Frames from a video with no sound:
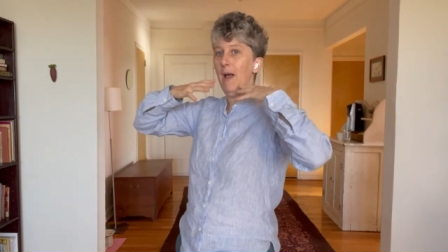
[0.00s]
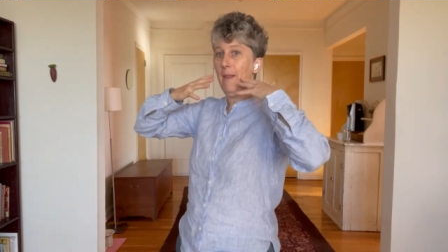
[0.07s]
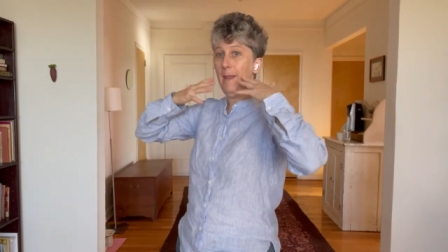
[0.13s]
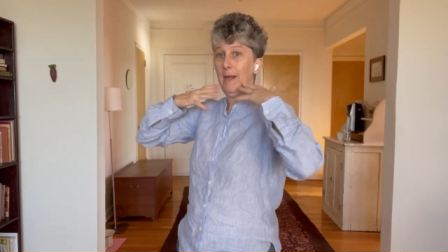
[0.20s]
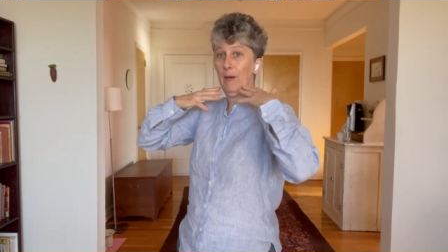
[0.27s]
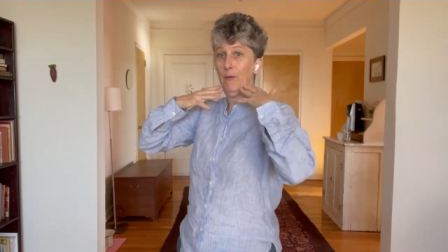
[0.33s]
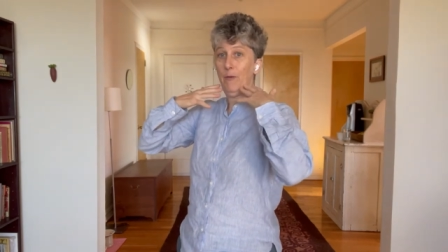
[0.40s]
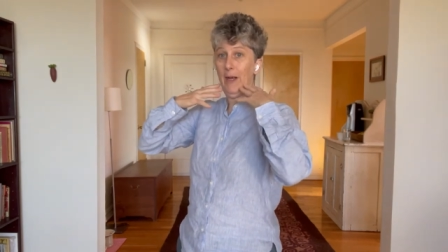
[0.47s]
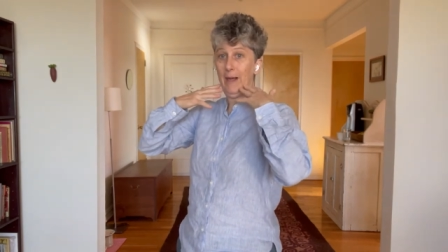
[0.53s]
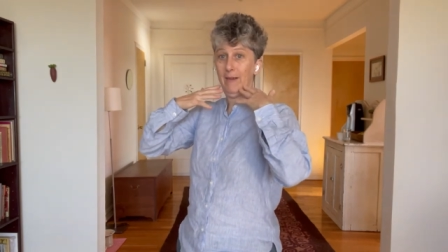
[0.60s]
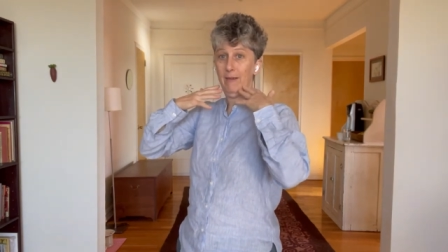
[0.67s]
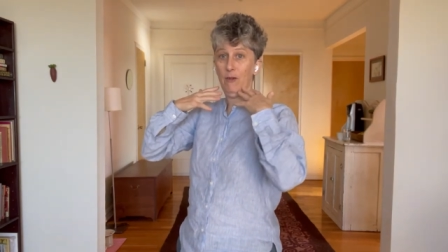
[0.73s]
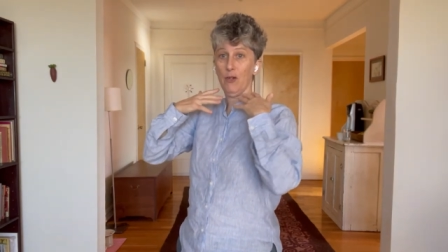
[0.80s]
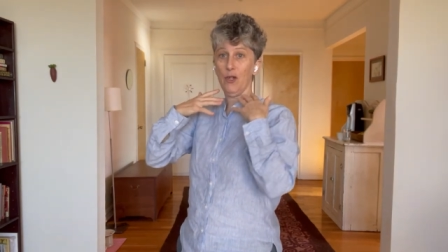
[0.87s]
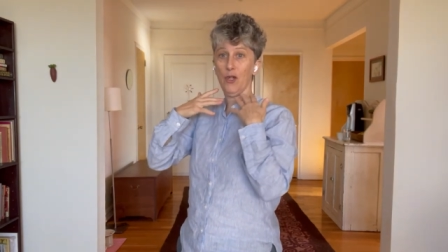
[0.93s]
that
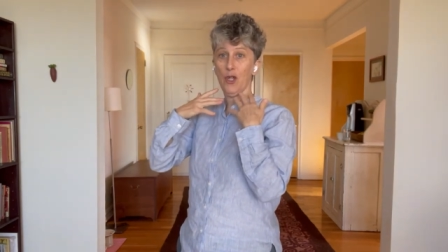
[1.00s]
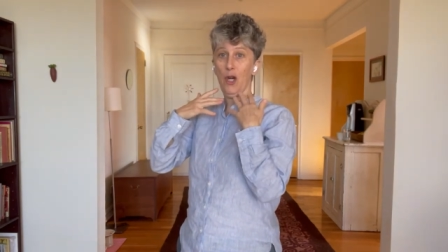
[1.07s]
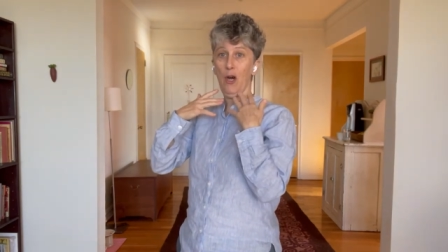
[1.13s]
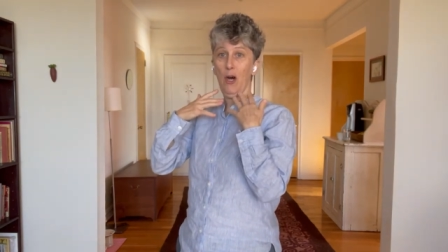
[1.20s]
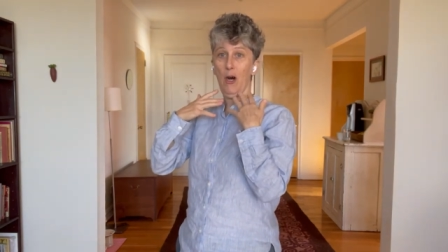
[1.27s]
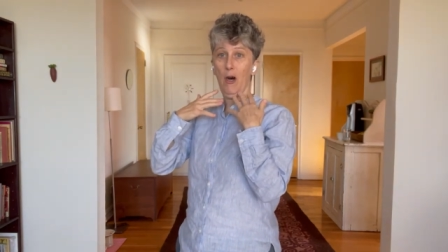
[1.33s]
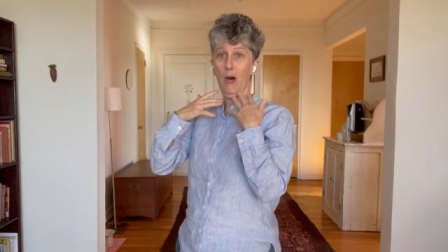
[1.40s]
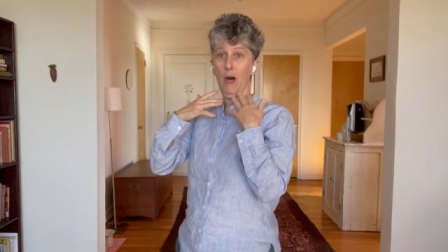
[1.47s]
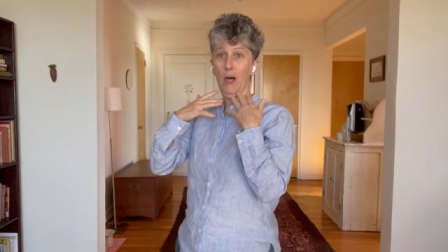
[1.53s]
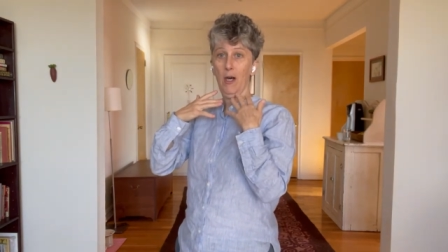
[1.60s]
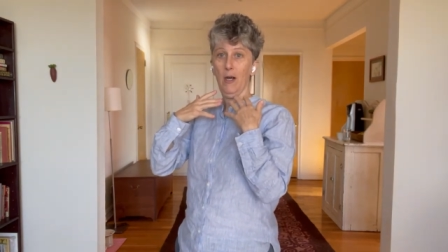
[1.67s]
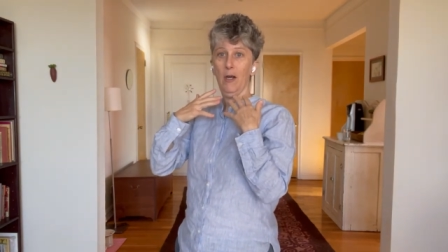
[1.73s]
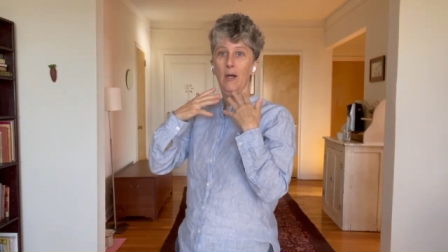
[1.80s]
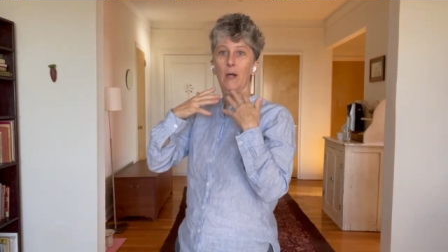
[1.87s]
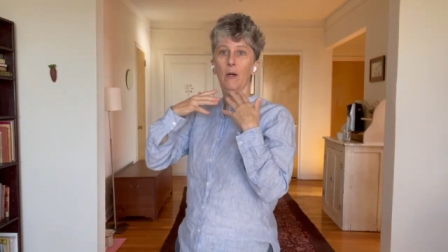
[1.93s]
affects your jaw,
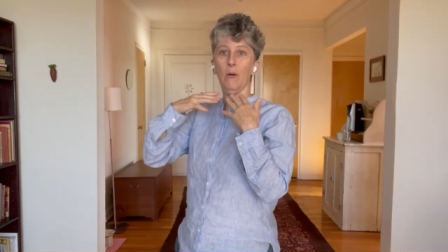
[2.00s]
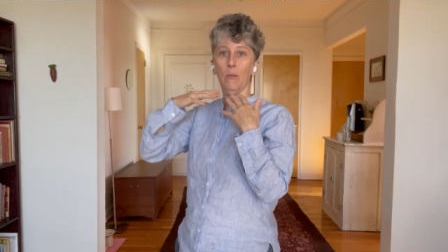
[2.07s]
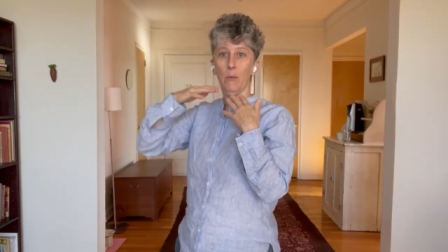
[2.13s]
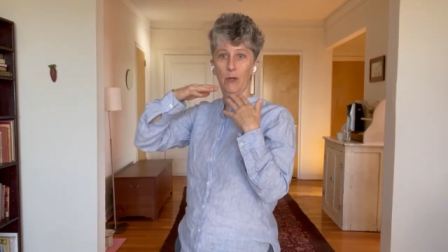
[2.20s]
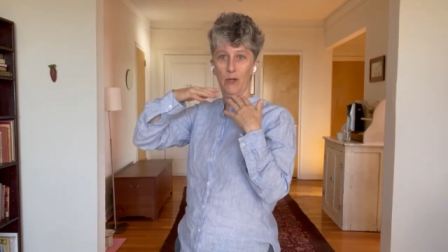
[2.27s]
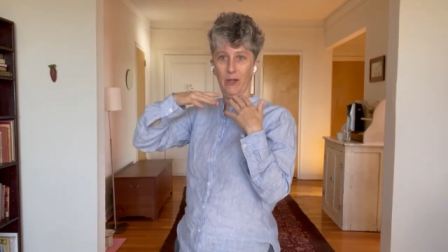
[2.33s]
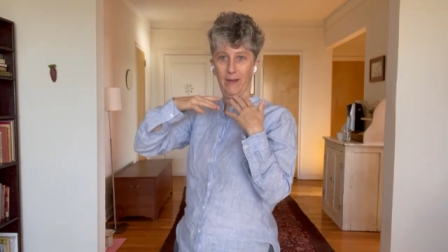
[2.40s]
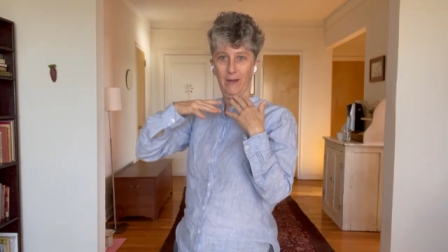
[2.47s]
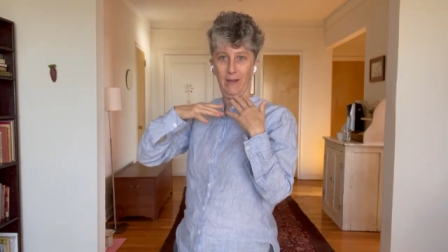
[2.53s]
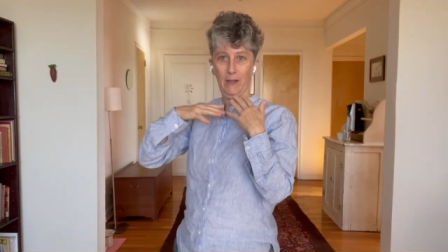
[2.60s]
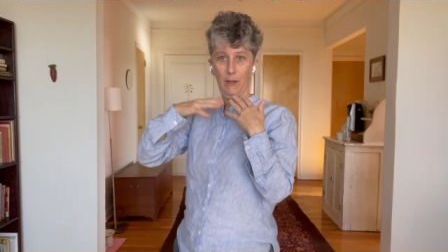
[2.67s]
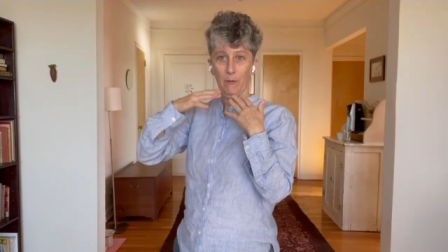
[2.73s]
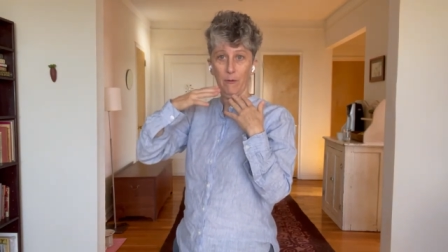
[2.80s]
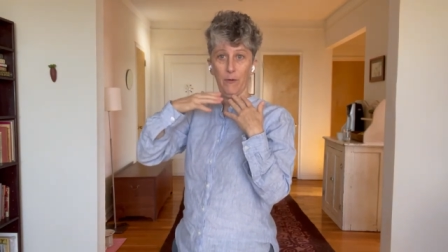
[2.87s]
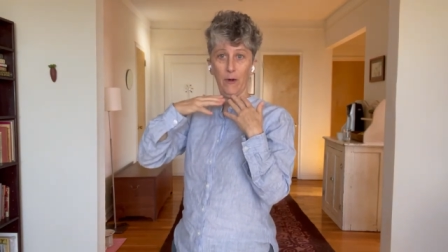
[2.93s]
which is in
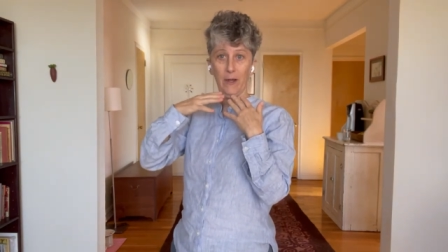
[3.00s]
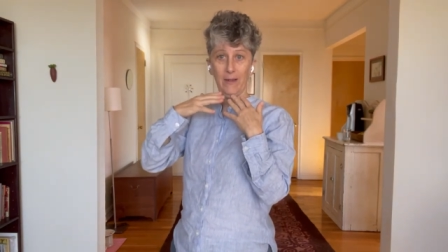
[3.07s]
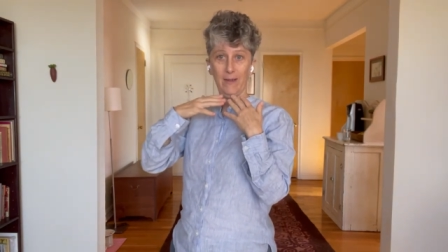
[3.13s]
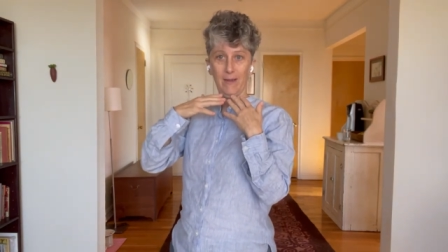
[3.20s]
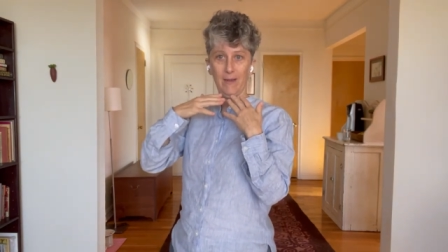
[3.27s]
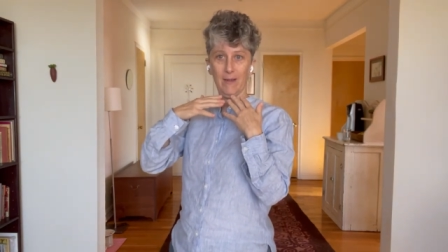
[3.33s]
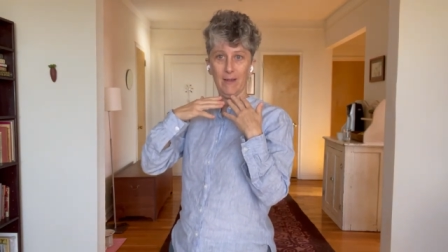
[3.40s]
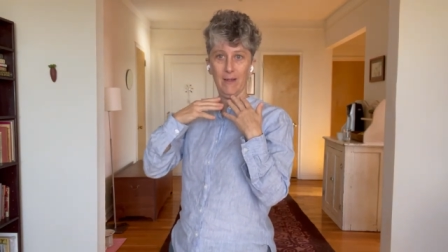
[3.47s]
the first,